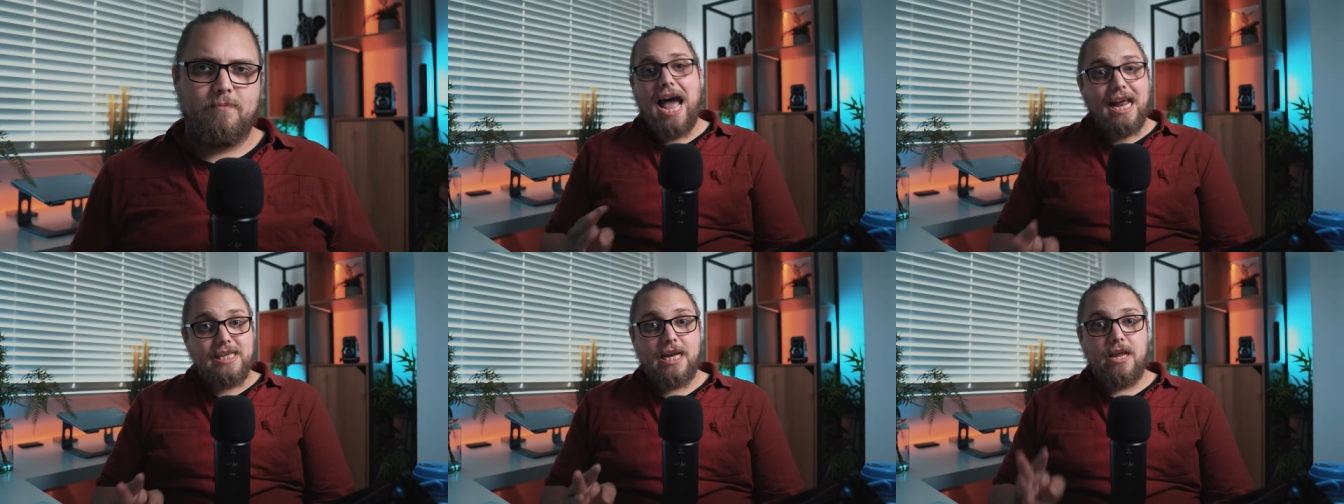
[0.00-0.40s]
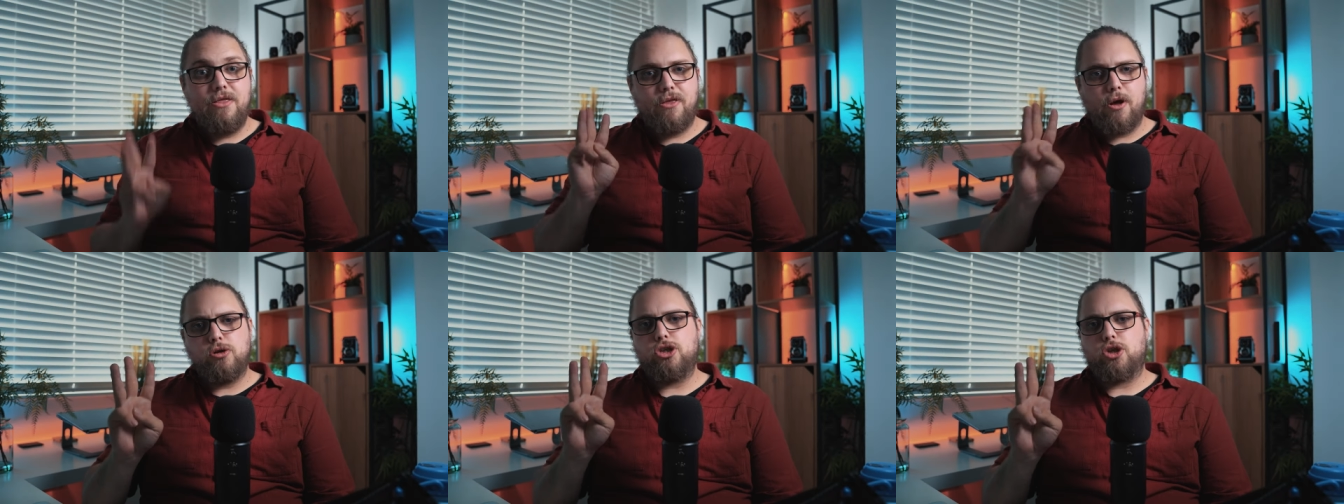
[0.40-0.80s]
Adding in
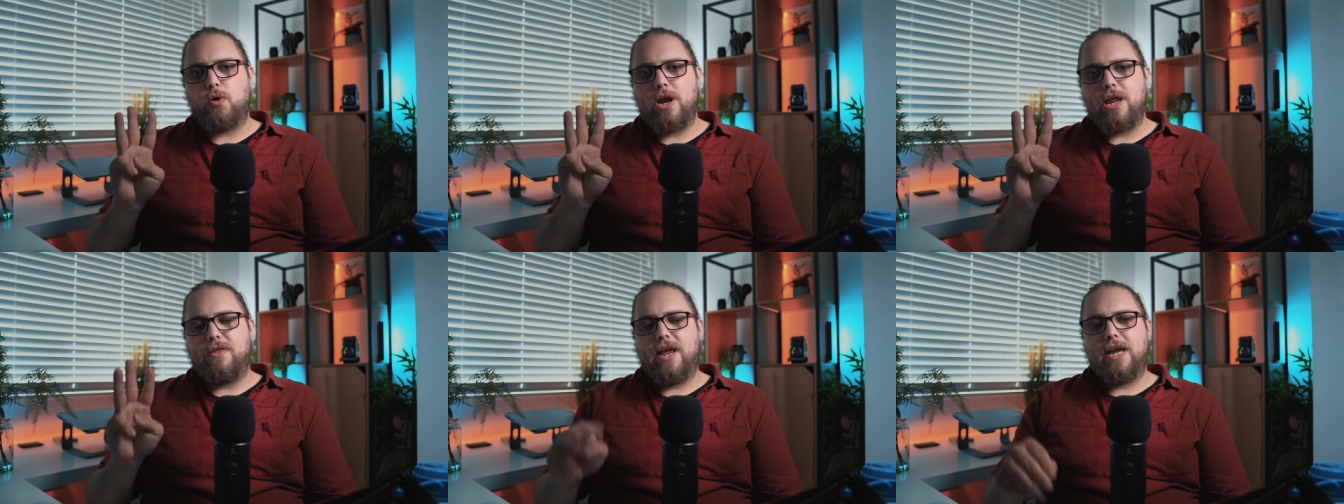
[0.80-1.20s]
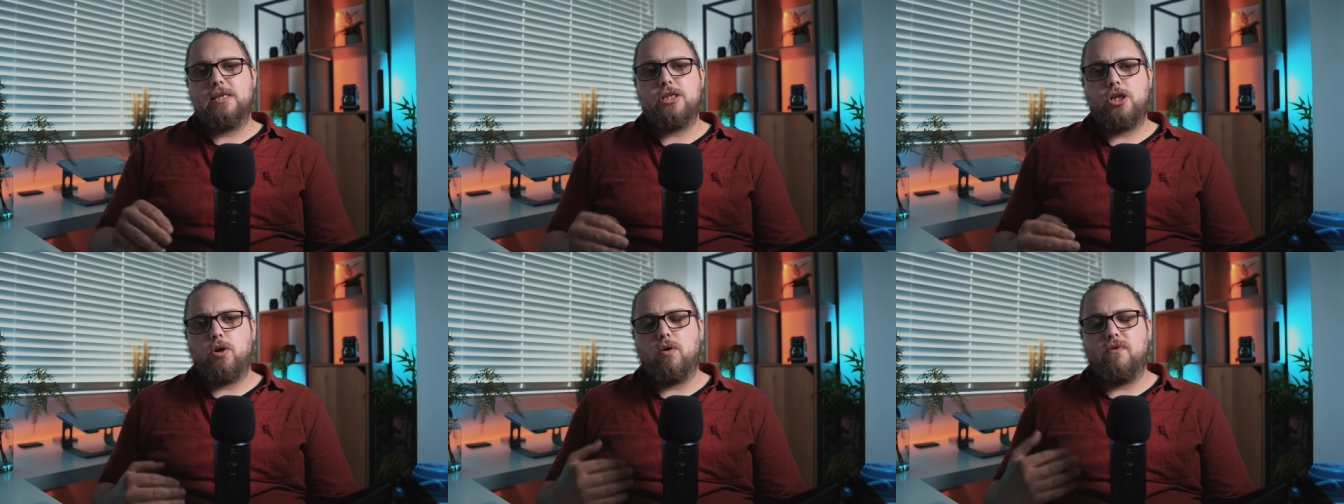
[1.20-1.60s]
those three things
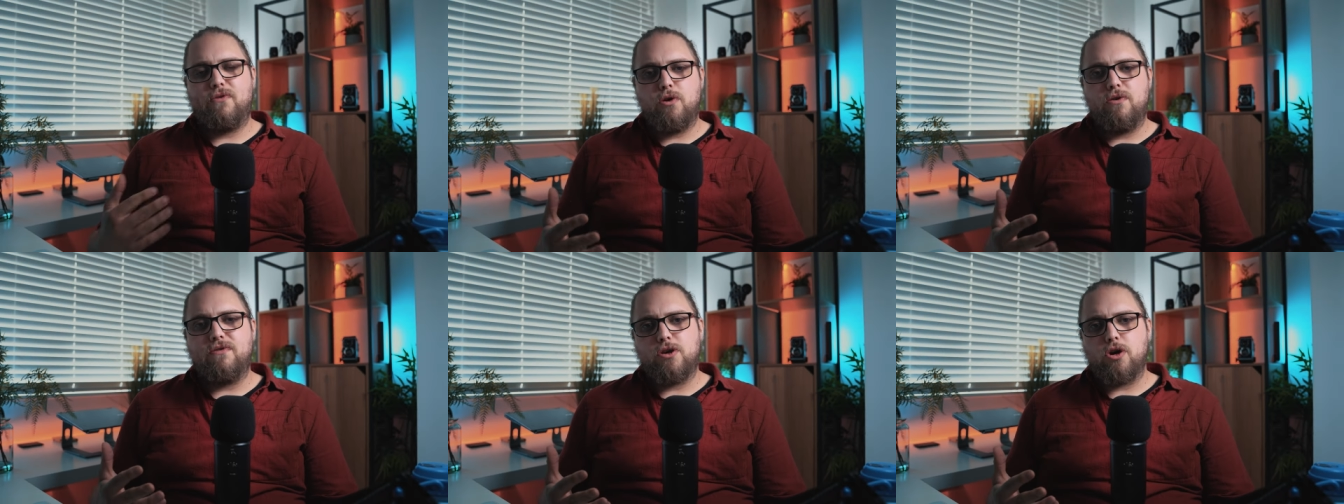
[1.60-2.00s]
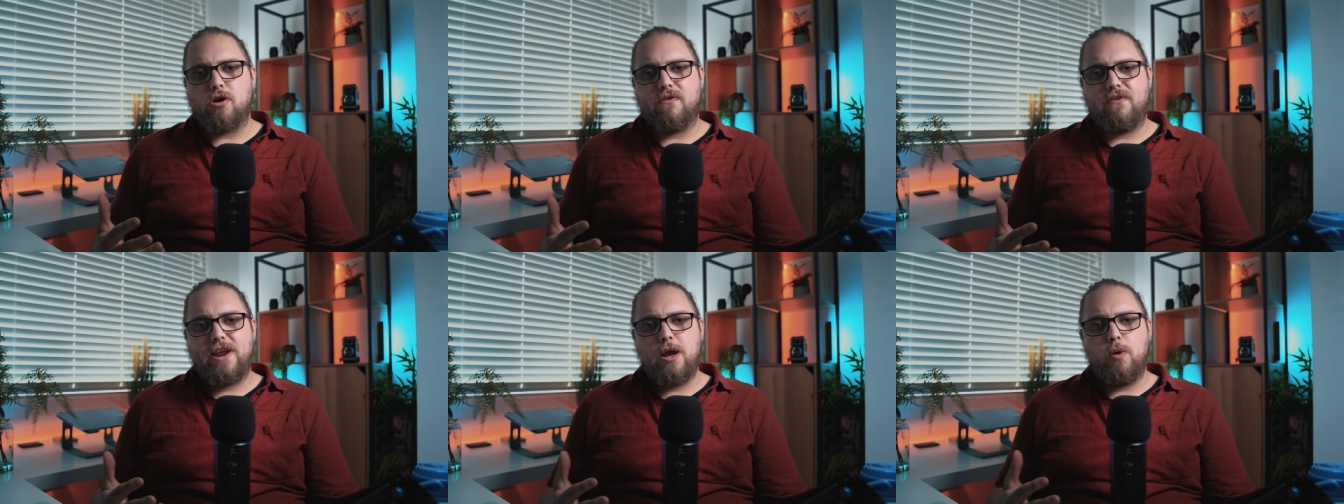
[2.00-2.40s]
to your food
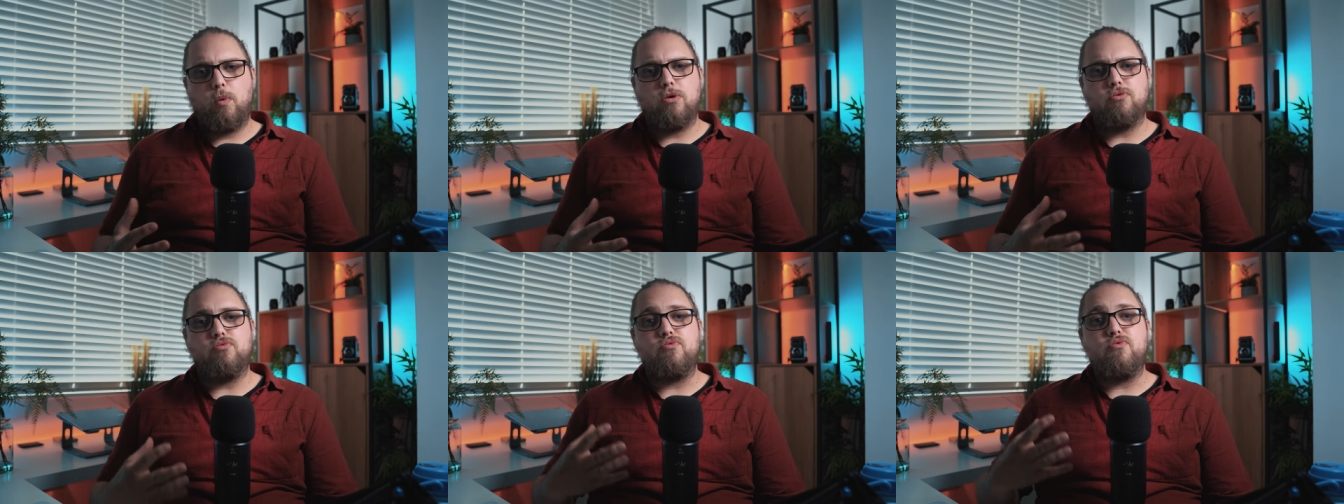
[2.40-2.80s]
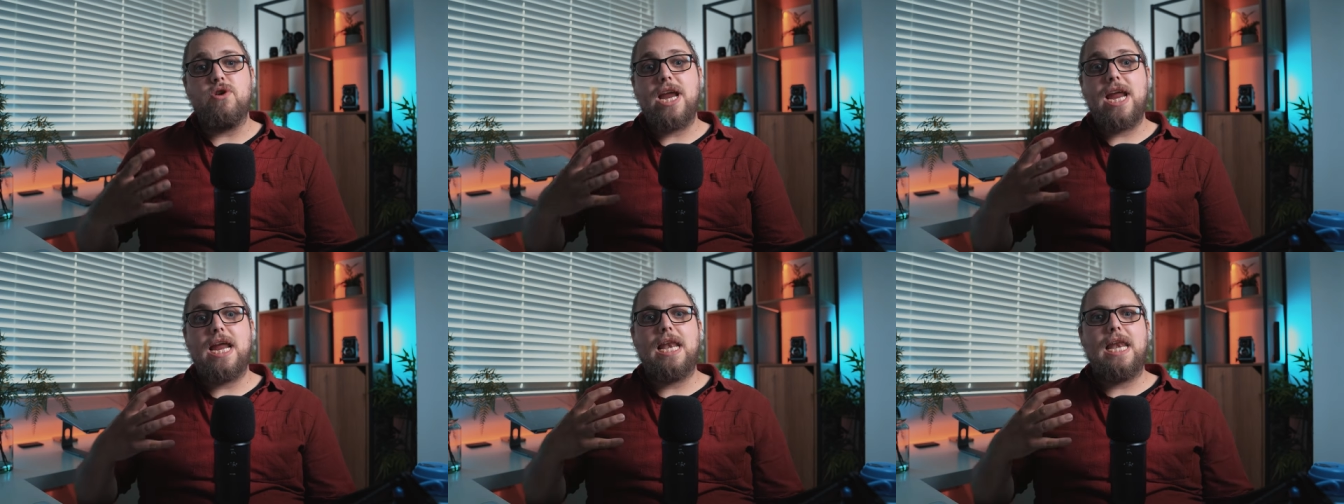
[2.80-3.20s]
photography will
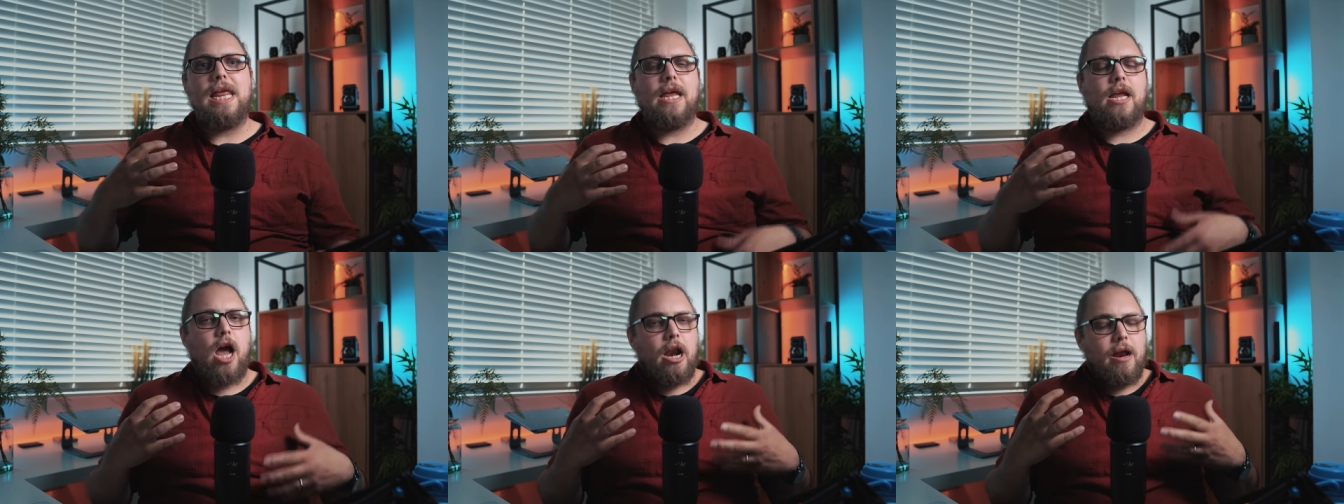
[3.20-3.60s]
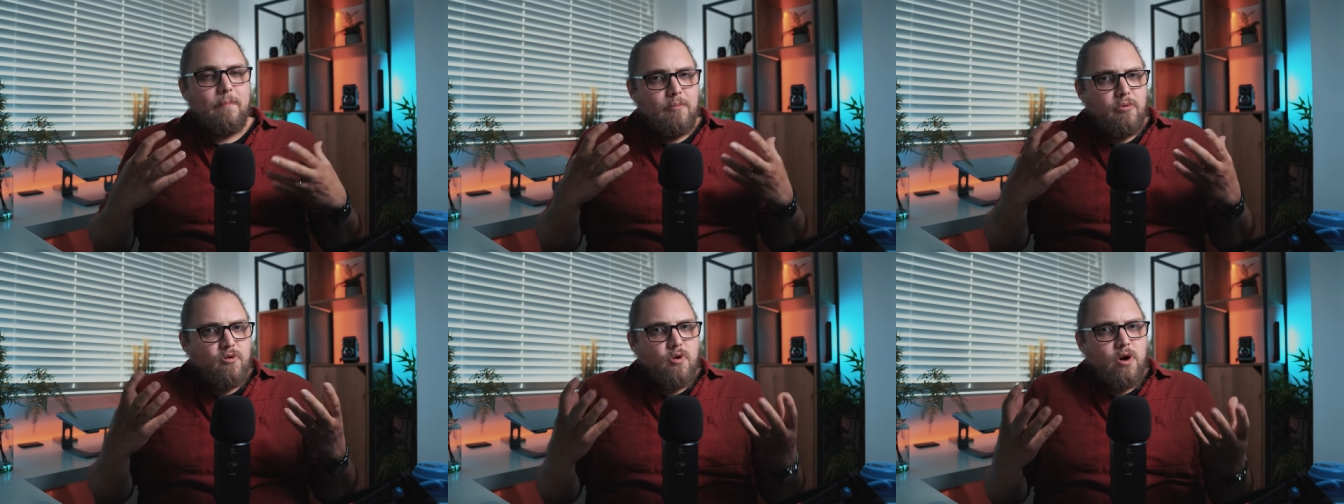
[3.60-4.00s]
really kind
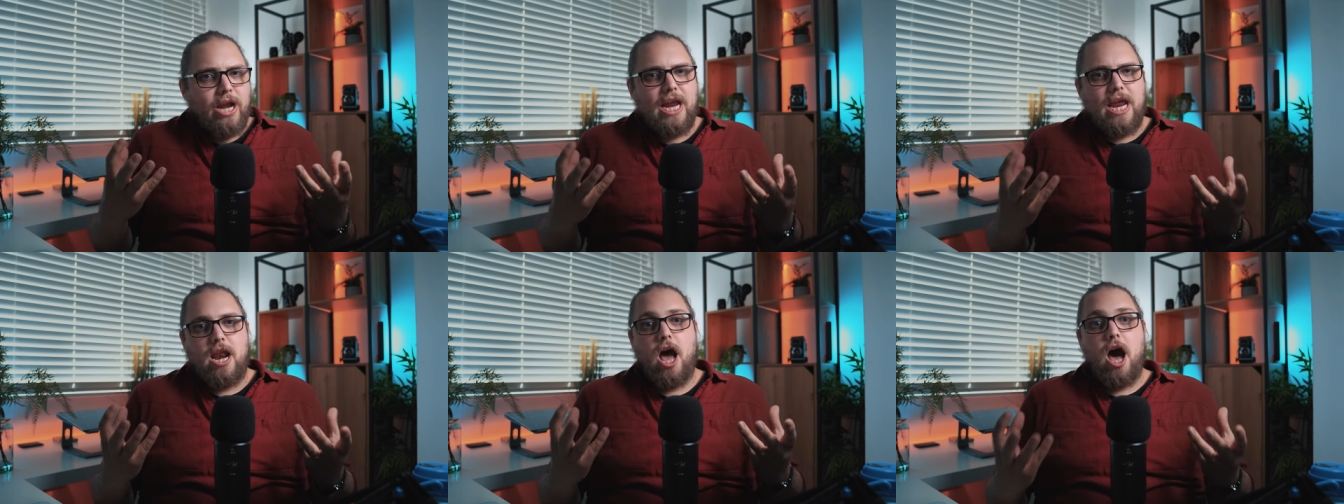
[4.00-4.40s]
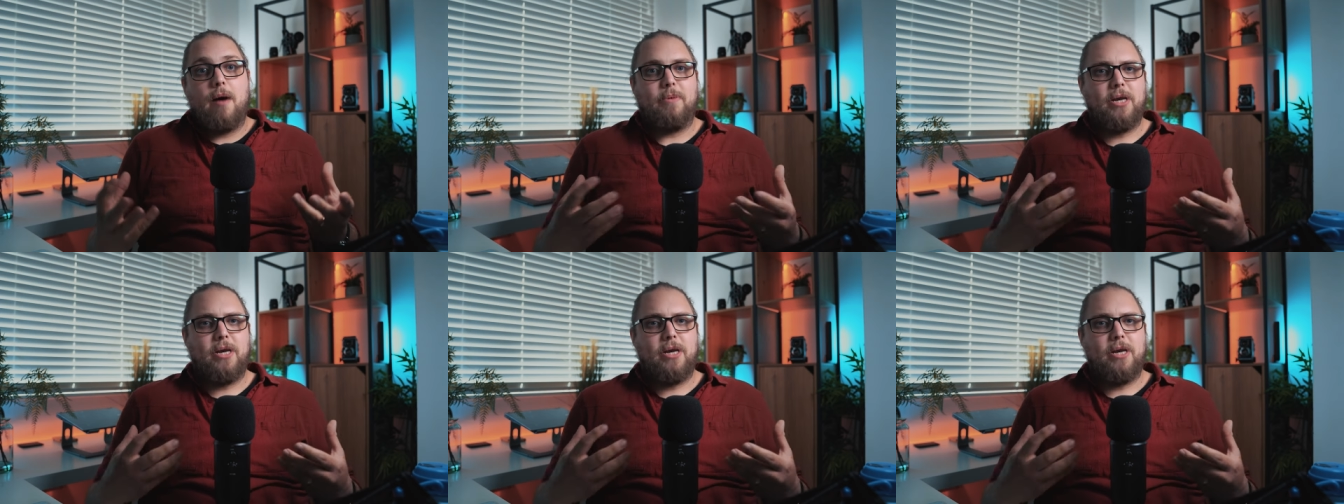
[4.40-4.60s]
of bring it up,